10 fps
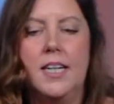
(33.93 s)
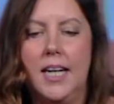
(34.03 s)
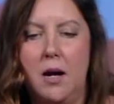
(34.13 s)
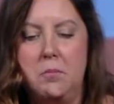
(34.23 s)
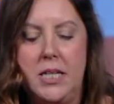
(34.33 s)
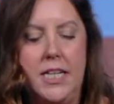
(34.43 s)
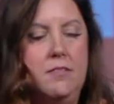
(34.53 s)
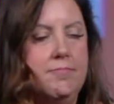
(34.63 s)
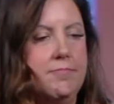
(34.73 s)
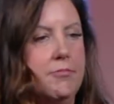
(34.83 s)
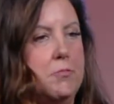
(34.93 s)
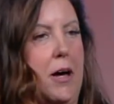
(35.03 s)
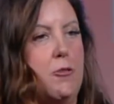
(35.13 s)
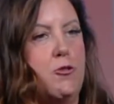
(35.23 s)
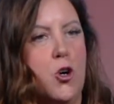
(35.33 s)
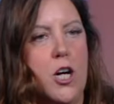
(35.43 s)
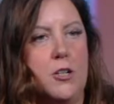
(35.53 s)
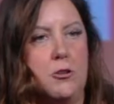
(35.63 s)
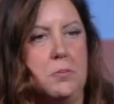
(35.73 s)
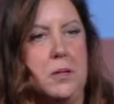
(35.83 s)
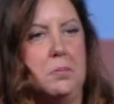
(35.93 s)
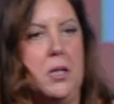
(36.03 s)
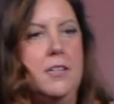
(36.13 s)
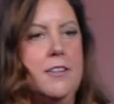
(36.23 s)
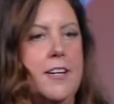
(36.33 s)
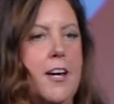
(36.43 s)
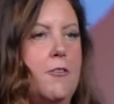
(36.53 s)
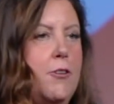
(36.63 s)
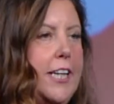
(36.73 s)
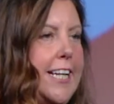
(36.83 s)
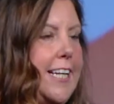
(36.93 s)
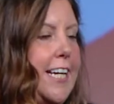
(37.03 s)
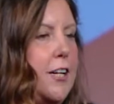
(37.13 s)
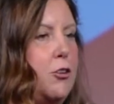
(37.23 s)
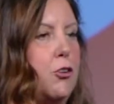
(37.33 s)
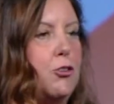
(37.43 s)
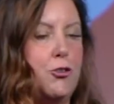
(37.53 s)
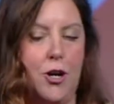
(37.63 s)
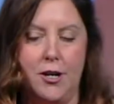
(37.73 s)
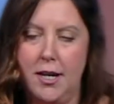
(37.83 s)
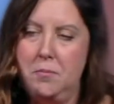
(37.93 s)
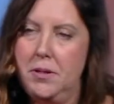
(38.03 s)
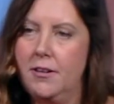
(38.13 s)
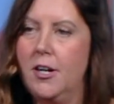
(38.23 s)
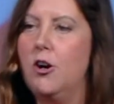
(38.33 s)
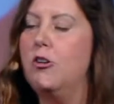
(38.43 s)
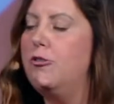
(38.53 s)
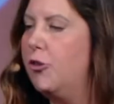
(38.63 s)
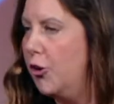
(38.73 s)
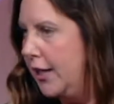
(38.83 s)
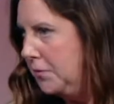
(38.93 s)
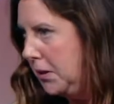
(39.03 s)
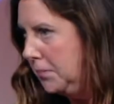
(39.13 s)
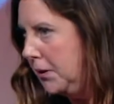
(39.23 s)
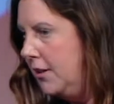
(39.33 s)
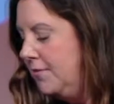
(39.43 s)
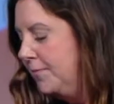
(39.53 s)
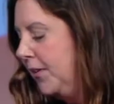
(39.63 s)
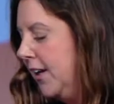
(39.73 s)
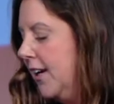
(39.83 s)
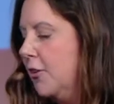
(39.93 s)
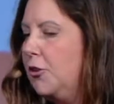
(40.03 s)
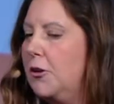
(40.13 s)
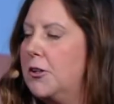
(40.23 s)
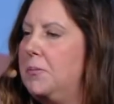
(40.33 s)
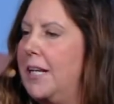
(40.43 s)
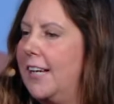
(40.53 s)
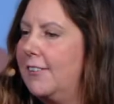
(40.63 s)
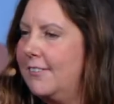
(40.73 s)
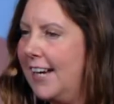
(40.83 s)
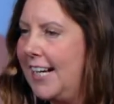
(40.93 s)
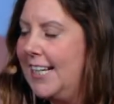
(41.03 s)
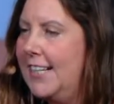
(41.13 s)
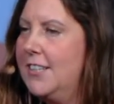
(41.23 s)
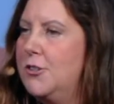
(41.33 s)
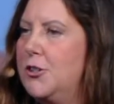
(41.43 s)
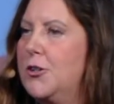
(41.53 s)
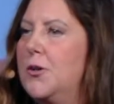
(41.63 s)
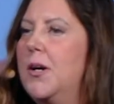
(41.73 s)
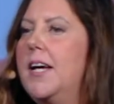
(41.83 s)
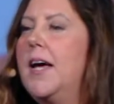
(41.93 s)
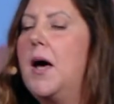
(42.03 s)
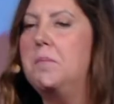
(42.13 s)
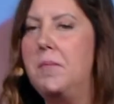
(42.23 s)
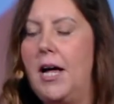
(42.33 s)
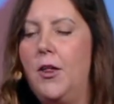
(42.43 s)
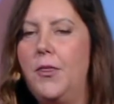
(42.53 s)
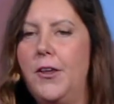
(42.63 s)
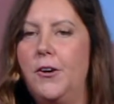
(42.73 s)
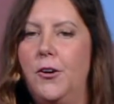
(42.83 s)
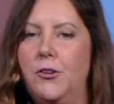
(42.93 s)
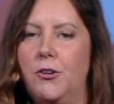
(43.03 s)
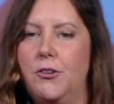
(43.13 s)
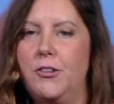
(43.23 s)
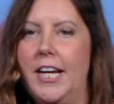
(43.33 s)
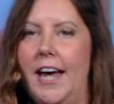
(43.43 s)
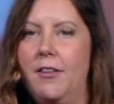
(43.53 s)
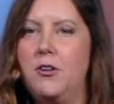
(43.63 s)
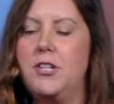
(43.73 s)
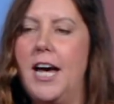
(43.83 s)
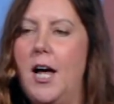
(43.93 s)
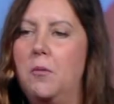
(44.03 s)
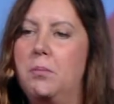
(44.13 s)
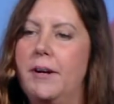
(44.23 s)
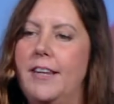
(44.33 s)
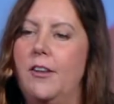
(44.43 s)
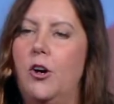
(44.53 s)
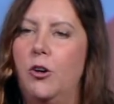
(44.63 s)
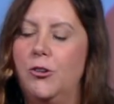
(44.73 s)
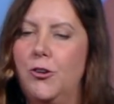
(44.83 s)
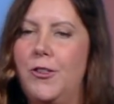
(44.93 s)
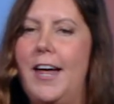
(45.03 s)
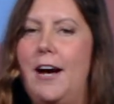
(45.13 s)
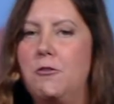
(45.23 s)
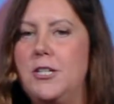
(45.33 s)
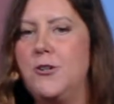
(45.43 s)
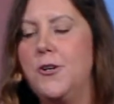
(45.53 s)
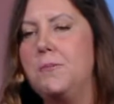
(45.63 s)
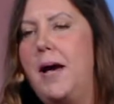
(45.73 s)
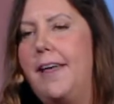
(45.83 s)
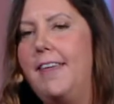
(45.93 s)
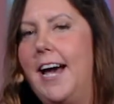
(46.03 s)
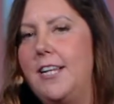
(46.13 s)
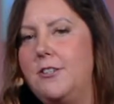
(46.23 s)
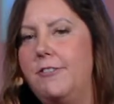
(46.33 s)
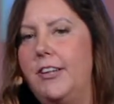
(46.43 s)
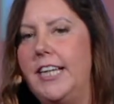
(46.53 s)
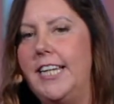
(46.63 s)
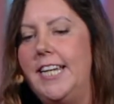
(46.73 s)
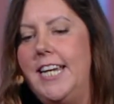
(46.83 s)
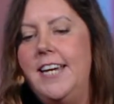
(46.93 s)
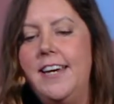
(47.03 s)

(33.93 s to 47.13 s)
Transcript: company, about 400 people. Validity is a startup, 40 people. So it's been exciting to meld the cultures together to help bring the culture that ReturnPath had to Validity.